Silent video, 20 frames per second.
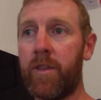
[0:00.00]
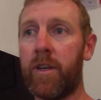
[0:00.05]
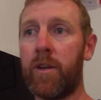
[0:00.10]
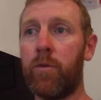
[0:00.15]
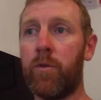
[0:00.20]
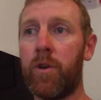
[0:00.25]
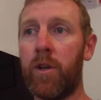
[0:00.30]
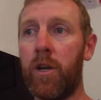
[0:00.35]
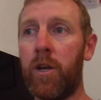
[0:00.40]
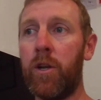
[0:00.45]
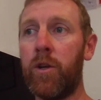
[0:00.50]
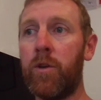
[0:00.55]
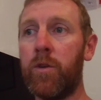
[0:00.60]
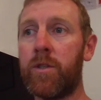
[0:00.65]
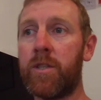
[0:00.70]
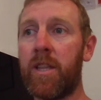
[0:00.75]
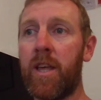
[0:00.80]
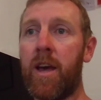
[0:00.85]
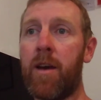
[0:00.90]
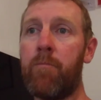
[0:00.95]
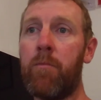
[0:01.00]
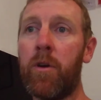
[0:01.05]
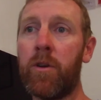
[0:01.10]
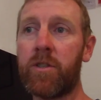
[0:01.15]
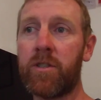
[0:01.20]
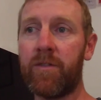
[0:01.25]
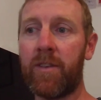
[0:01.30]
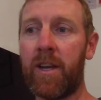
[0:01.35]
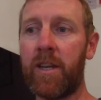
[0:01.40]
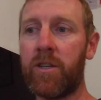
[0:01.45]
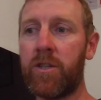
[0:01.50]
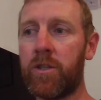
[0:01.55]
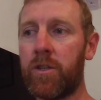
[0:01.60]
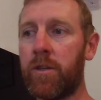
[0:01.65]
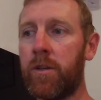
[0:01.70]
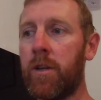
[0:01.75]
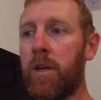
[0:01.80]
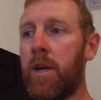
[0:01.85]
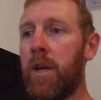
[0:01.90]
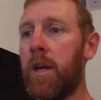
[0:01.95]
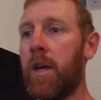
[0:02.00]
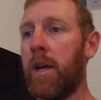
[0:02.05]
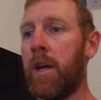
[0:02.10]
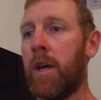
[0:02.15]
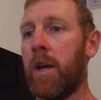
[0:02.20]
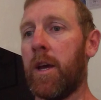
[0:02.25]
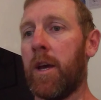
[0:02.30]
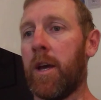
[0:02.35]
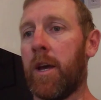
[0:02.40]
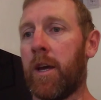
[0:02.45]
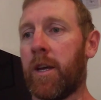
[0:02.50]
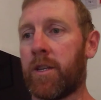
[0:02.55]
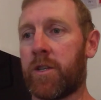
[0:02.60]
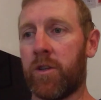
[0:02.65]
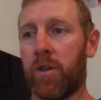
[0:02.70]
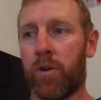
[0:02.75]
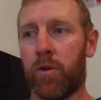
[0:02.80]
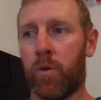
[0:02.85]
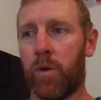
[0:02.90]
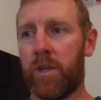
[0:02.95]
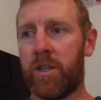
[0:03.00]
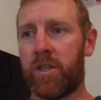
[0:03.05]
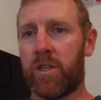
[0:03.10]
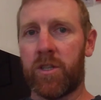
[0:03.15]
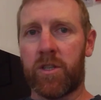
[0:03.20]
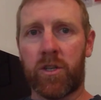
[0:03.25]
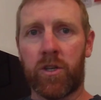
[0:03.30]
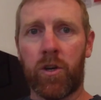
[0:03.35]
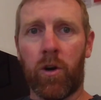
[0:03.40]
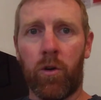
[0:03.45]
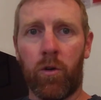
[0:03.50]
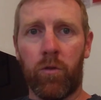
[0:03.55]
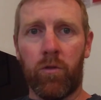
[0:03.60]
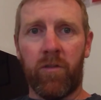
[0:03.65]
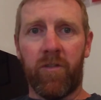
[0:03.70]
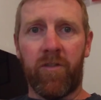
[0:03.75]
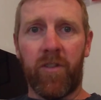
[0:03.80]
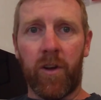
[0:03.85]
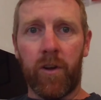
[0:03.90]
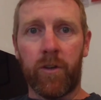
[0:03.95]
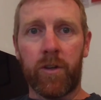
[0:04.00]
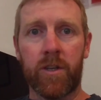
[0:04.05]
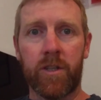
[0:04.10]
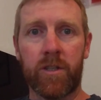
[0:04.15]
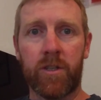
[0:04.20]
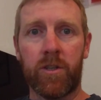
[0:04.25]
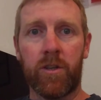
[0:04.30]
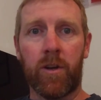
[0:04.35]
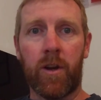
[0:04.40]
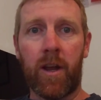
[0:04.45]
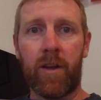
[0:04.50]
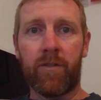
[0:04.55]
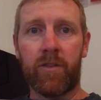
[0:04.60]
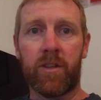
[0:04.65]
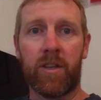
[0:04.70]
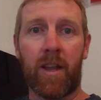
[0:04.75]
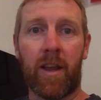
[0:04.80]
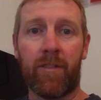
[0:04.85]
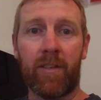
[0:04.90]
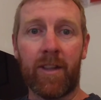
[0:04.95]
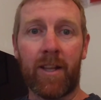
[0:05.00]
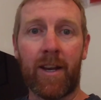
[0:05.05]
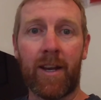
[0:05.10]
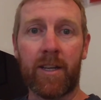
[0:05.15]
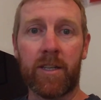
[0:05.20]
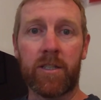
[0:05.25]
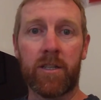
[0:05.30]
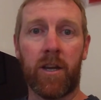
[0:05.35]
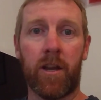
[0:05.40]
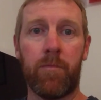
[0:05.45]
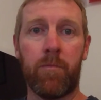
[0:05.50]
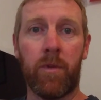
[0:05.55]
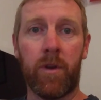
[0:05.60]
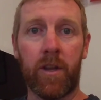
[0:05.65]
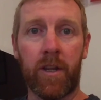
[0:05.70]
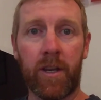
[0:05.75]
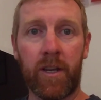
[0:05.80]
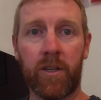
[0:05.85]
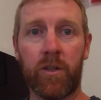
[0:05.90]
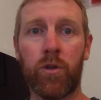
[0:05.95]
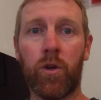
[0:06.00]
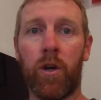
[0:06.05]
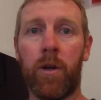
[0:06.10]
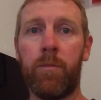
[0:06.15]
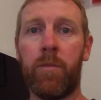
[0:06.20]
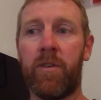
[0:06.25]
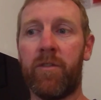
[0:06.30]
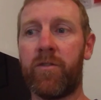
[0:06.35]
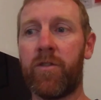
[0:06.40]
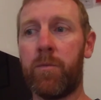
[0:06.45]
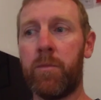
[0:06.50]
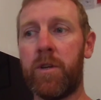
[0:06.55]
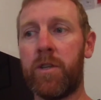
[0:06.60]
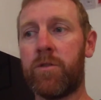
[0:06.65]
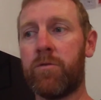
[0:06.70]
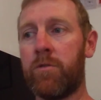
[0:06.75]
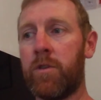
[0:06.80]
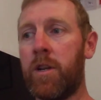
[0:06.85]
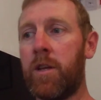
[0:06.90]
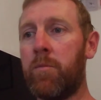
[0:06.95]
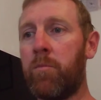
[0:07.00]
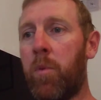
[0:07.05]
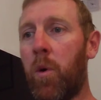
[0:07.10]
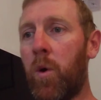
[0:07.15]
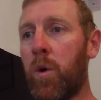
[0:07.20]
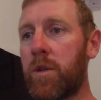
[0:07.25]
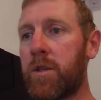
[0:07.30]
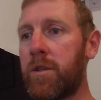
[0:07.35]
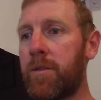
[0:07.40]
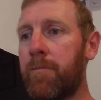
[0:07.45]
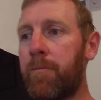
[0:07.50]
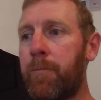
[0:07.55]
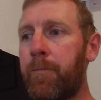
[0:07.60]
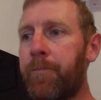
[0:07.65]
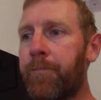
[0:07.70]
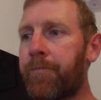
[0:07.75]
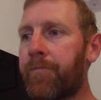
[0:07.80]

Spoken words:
They don't want to lose their motivation. It's not always just goal focused, you know, having that excitement and enjoyment from it is really important.